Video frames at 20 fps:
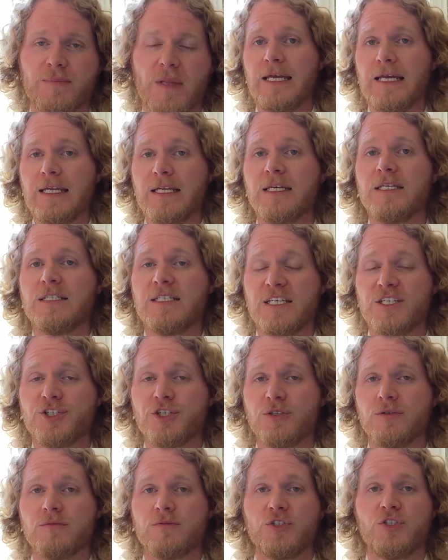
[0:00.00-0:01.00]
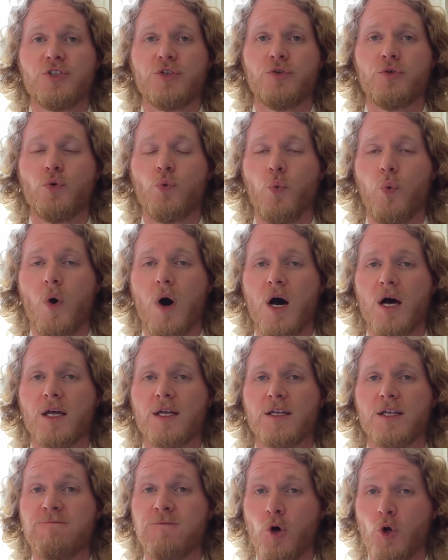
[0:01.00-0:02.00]
In addition to
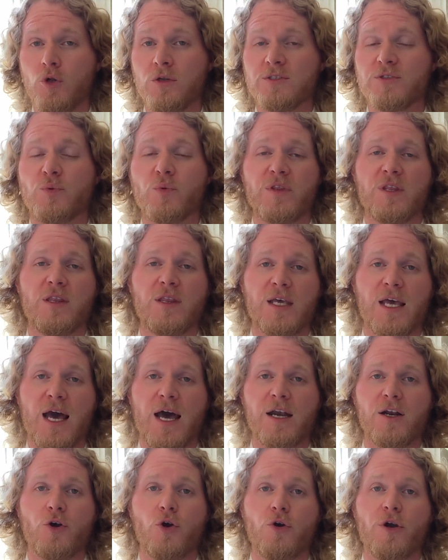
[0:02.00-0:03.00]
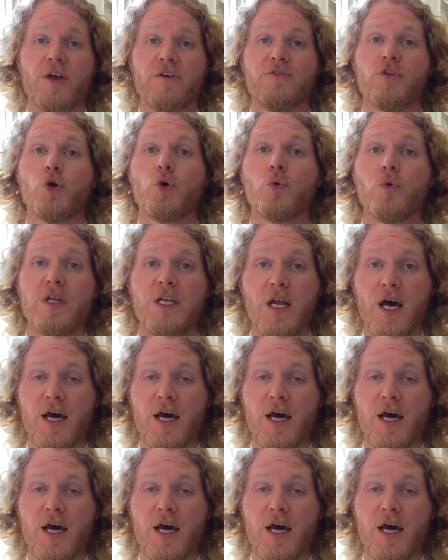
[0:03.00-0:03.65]
what falls within the category of the green